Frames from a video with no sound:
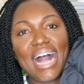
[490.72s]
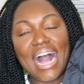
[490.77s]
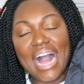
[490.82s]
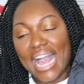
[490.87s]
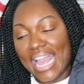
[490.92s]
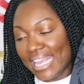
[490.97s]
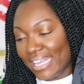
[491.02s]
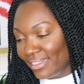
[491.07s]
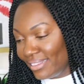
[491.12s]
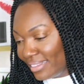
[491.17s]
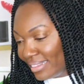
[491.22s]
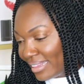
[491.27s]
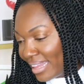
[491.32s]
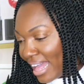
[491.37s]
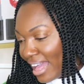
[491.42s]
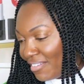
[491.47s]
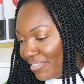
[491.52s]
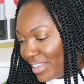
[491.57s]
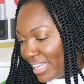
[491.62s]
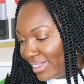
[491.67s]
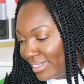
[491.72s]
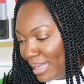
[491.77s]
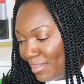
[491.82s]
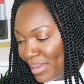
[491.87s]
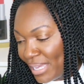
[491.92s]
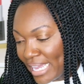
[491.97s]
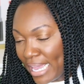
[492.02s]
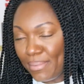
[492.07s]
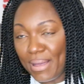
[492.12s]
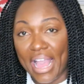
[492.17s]
I love it.
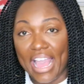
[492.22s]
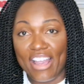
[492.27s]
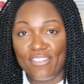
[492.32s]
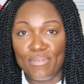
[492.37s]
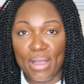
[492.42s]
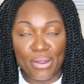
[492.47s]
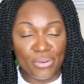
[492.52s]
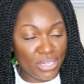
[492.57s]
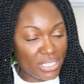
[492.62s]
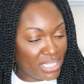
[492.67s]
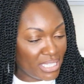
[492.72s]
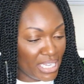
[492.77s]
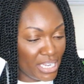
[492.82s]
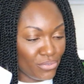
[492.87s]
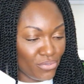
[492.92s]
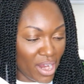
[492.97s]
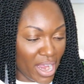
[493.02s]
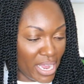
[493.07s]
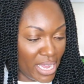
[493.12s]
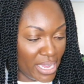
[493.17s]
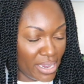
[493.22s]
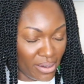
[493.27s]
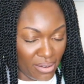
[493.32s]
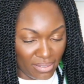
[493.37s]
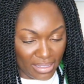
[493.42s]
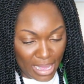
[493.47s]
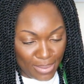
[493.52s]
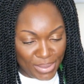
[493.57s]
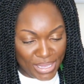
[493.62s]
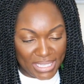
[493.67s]
Let me get, I have my receipt right
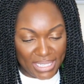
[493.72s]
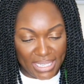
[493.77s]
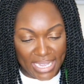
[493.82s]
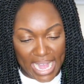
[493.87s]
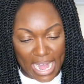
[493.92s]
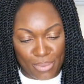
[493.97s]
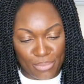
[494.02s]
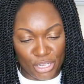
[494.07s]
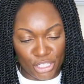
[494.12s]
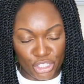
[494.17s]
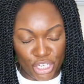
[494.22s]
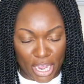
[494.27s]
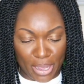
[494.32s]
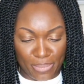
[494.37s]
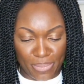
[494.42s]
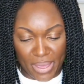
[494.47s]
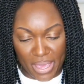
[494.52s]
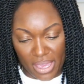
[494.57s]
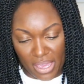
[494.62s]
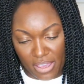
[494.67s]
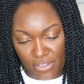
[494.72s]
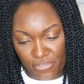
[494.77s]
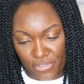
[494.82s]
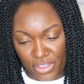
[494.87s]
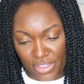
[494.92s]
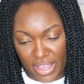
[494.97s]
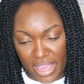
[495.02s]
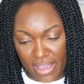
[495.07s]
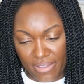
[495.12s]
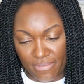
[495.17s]
here. Let me see how much I paid
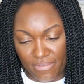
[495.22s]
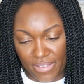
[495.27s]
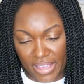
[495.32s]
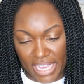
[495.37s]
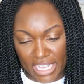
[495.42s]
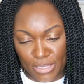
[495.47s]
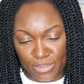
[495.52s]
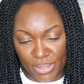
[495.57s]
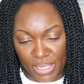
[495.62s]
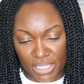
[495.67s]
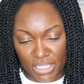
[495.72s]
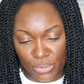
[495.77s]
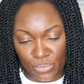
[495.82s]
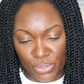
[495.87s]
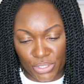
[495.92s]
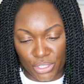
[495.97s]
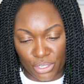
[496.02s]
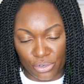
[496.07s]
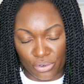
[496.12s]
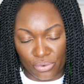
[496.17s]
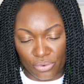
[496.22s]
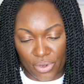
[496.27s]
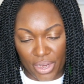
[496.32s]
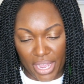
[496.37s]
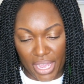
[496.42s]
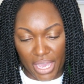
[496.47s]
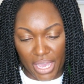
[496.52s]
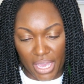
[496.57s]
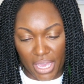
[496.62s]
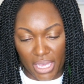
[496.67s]
for that vest because it was a
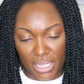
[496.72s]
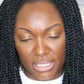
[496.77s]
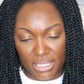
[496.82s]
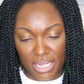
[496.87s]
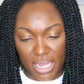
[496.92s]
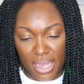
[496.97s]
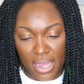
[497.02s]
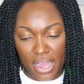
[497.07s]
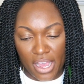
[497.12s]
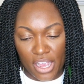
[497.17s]
great